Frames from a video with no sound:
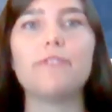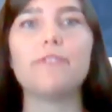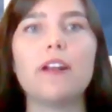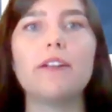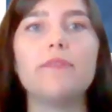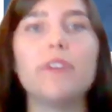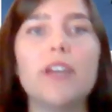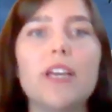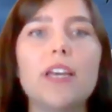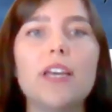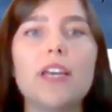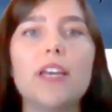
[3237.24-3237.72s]

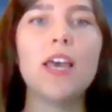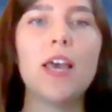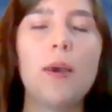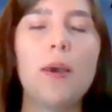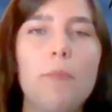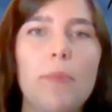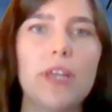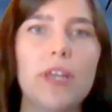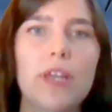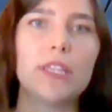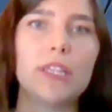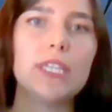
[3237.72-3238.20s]
of it,
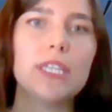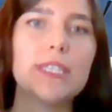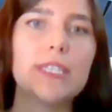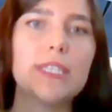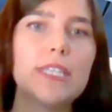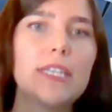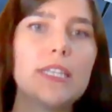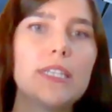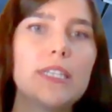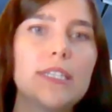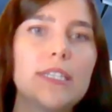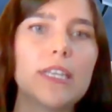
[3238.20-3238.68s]
but this
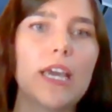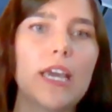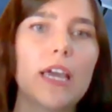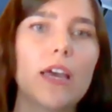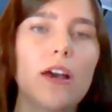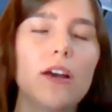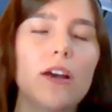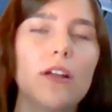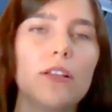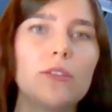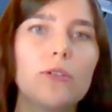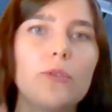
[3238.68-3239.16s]
is like
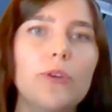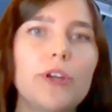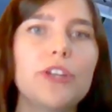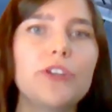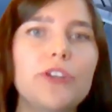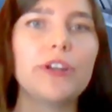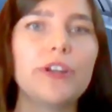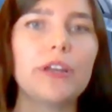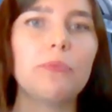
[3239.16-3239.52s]
a loitering